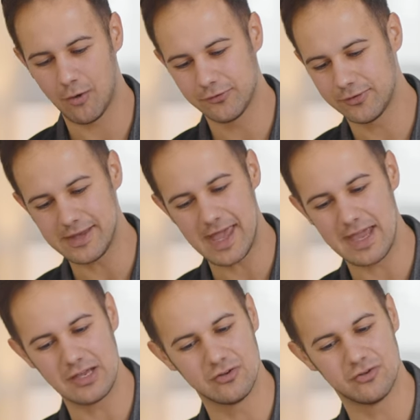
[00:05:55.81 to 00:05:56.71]
Also the
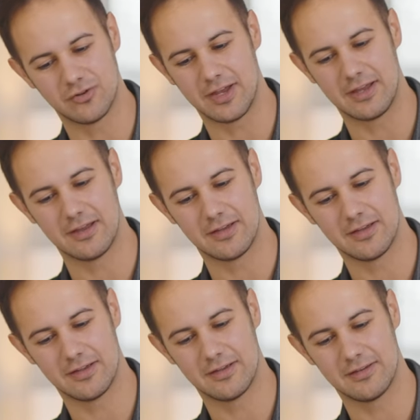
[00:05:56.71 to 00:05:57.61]
age, like,
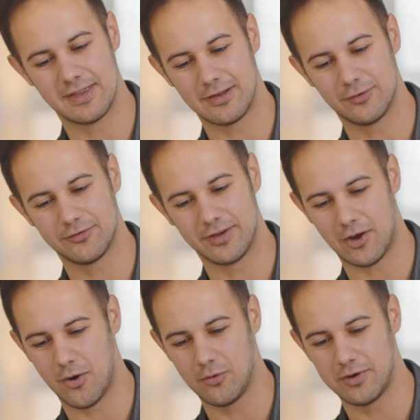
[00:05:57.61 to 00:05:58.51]
that looks
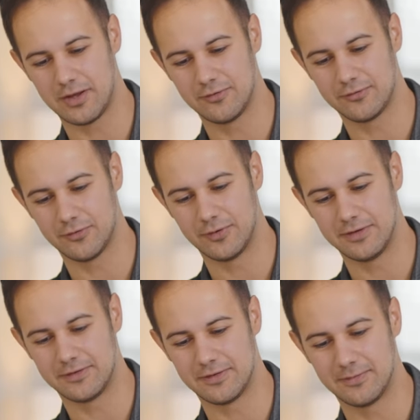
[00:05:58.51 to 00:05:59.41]
like oak influence,